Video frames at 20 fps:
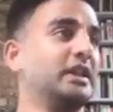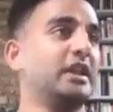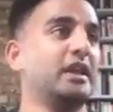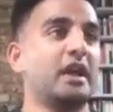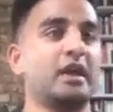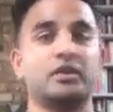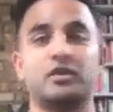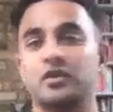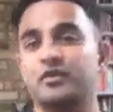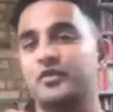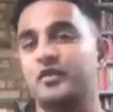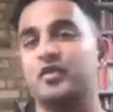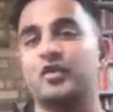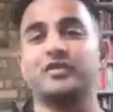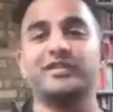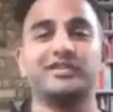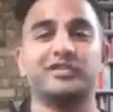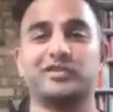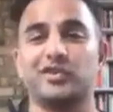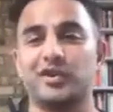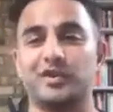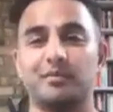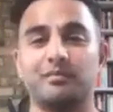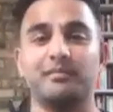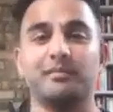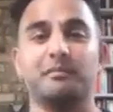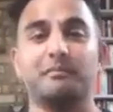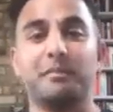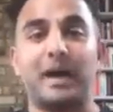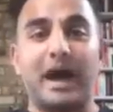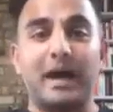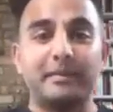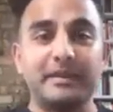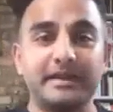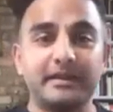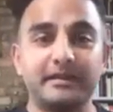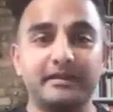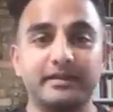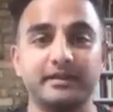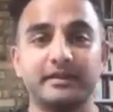I don't know if you've heard this term,
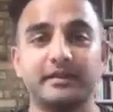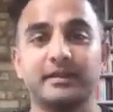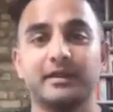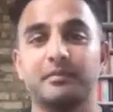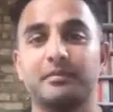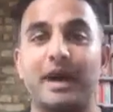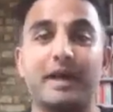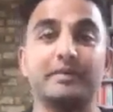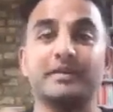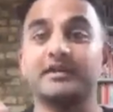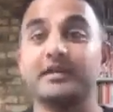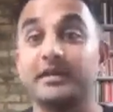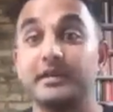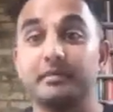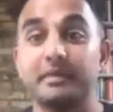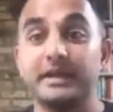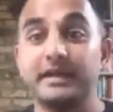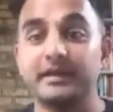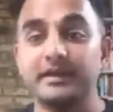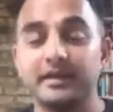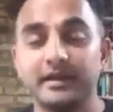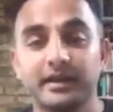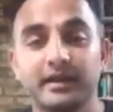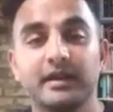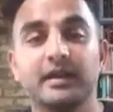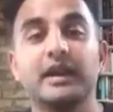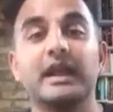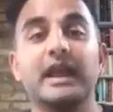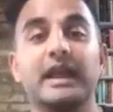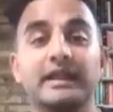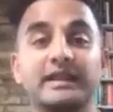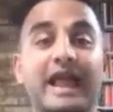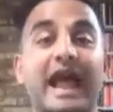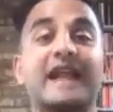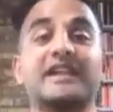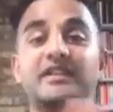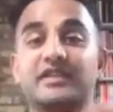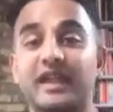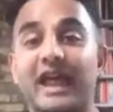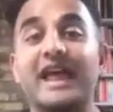bobbies on the beat.
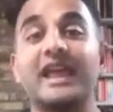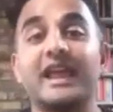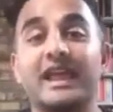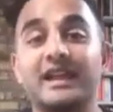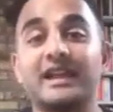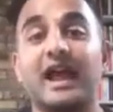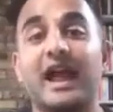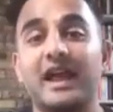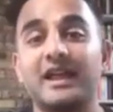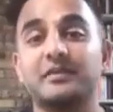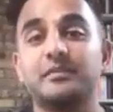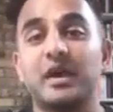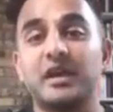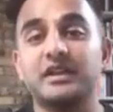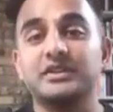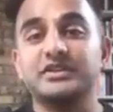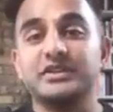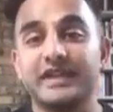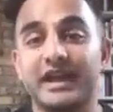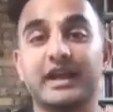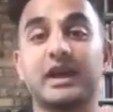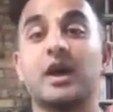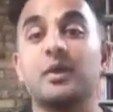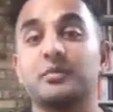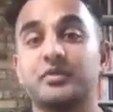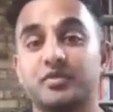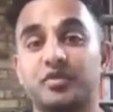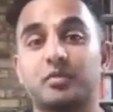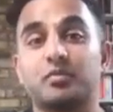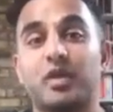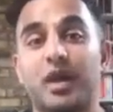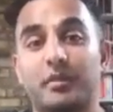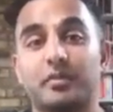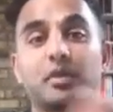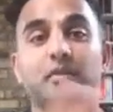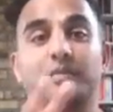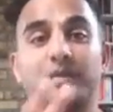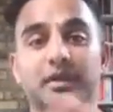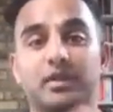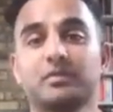That's etymology. That comes from
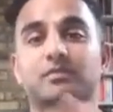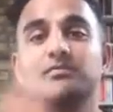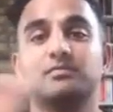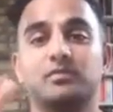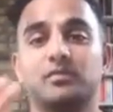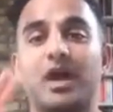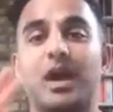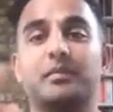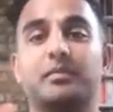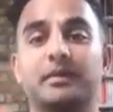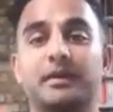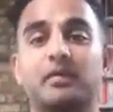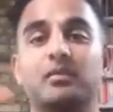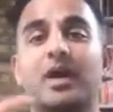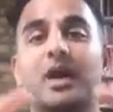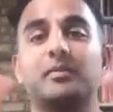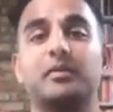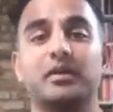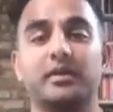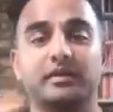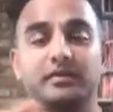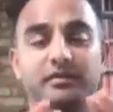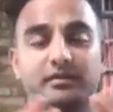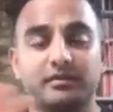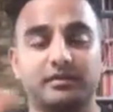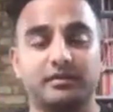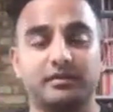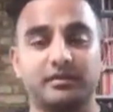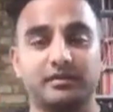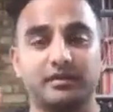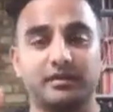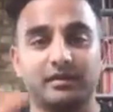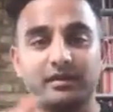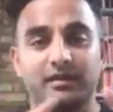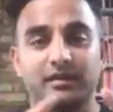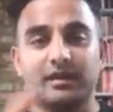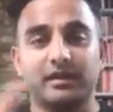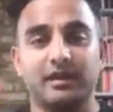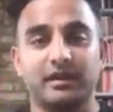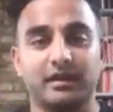Robert Peel. Robert
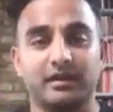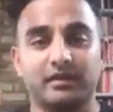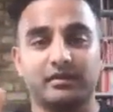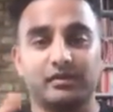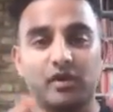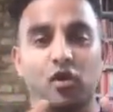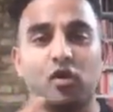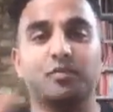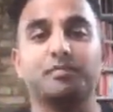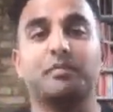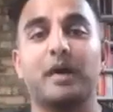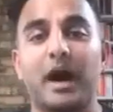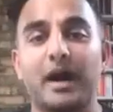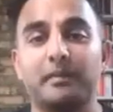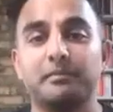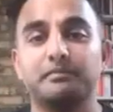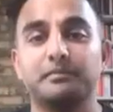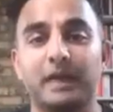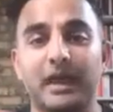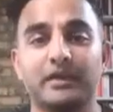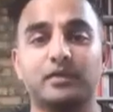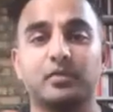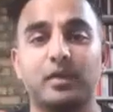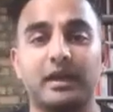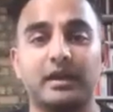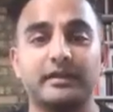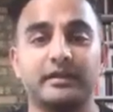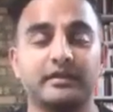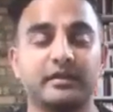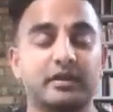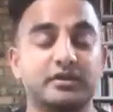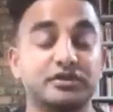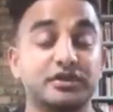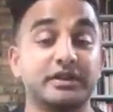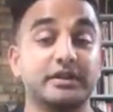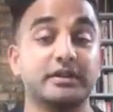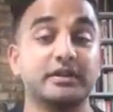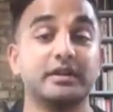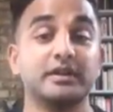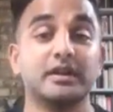is called Bob as well in this country,
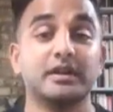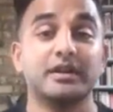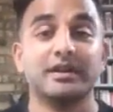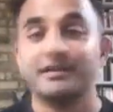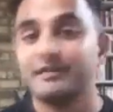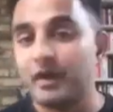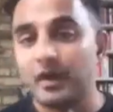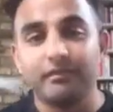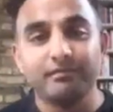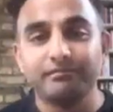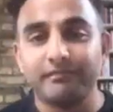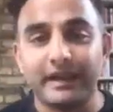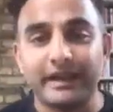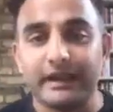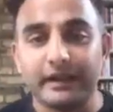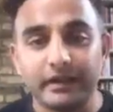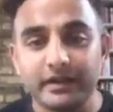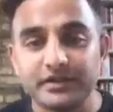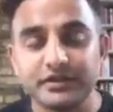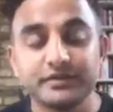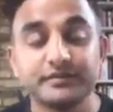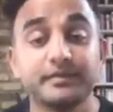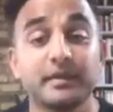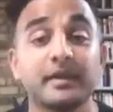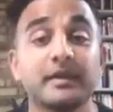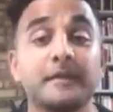in English.